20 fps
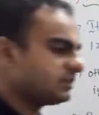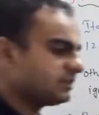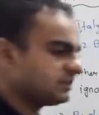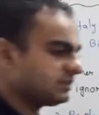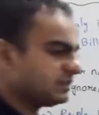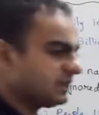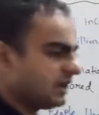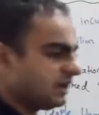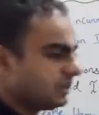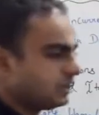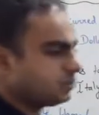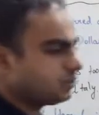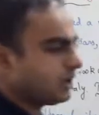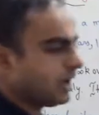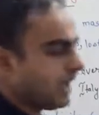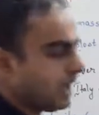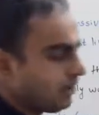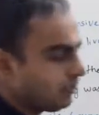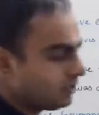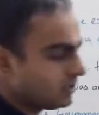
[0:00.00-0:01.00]
that you
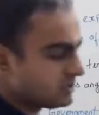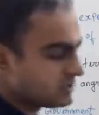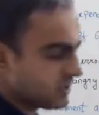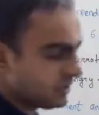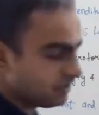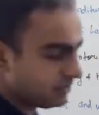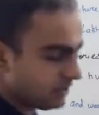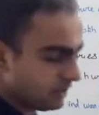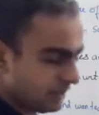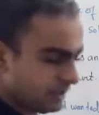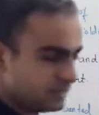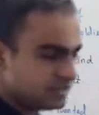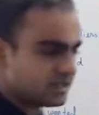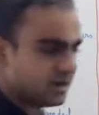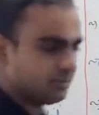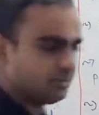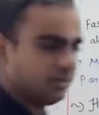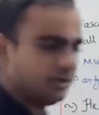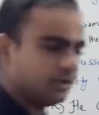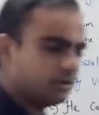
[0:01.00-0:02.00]
have in
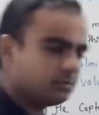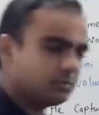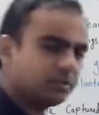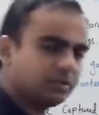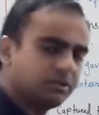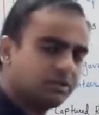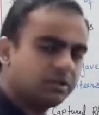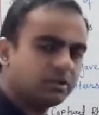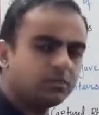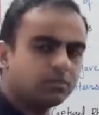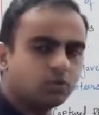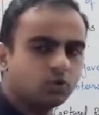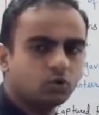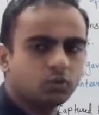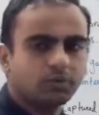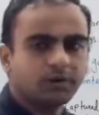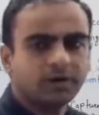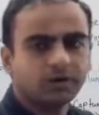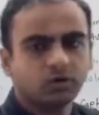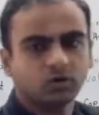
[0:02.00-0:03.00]
chapter number 3,
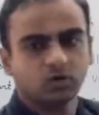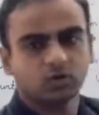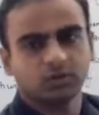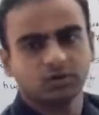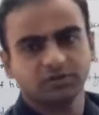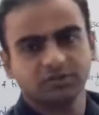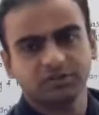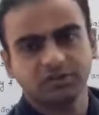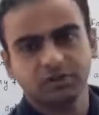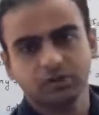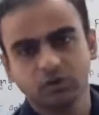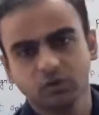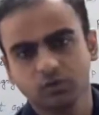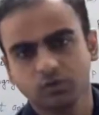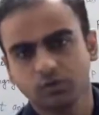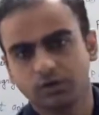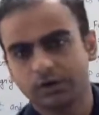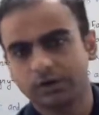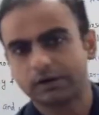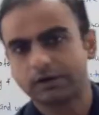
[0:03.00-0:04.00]
movement towards a new
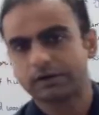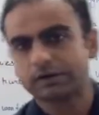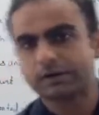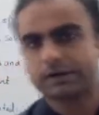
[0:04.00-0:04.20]
world.